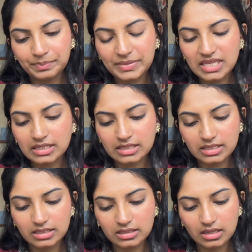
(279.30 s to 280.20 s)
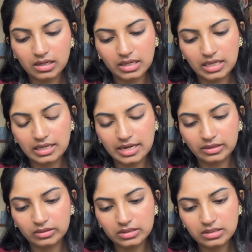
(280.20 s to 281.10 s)
beats, again
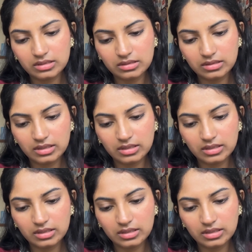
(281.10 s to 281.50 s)
letters,